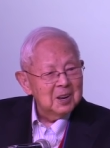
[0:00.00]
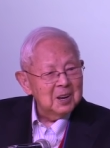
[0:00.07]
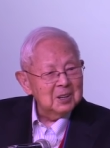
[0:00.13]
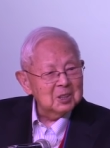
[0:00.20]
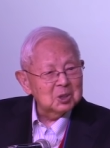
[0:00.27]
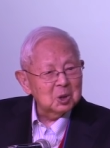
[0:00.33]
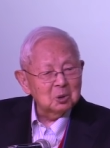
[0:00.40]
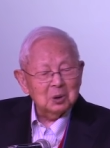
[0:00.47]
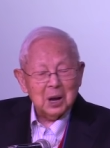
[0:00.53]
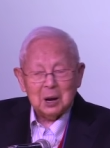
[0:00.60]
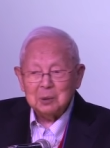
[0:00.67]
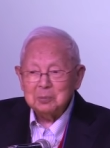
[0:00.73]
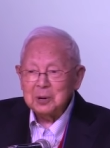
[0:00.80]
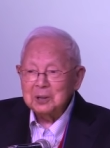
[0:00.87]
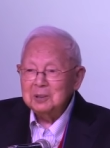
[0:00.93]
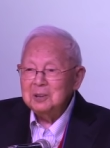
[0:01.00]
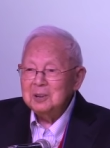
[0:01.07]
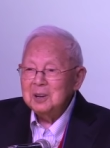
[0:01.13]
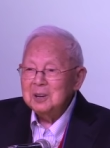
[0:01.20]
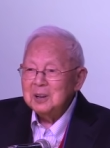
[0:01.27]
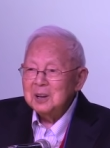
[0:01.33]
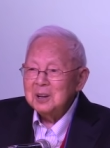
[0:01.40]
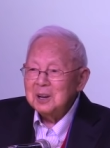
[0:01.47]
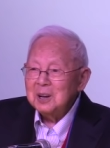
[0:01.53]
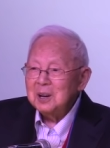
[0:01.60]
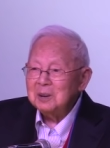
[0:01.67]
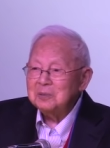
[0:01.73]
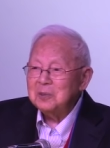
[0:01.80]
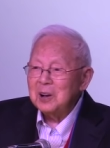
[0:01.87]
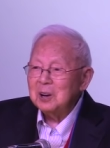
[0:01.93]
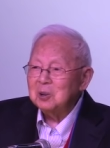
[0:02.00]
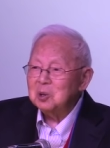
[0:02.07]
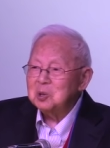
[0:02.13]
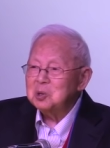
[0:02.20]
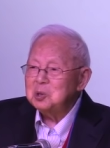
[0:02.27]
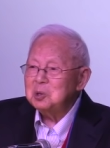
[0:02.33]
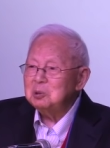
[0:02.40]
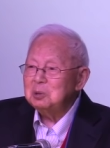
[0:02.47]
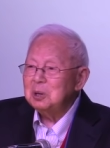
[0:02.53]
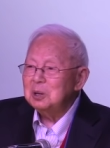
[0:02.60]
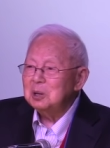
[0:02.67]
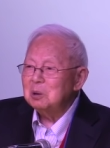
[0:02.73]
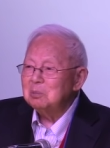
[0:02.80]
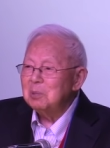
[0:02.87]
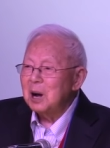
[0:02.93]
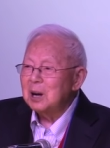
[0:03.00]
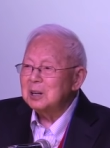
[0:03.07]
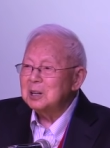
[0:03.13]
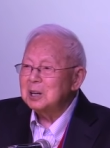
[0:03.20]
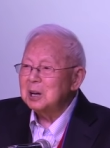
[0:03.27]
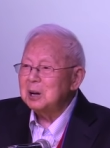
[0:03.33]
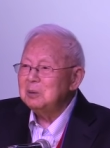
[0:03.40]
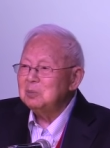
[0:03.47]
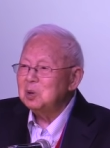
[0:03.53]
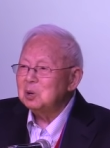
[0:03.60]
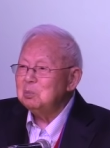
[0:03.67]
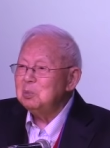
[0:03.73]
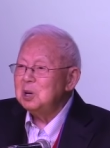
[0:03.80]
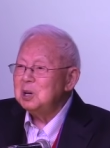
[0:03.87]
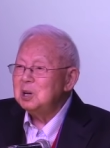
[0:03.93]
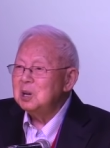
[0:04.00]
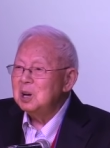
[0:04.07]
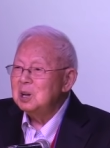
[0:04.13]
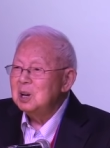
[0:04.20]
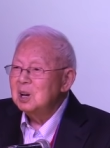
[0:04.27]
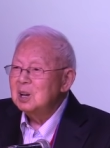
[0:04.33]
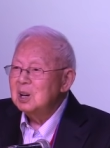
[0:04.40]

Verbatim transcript: It so happened a fellow student of mine came to me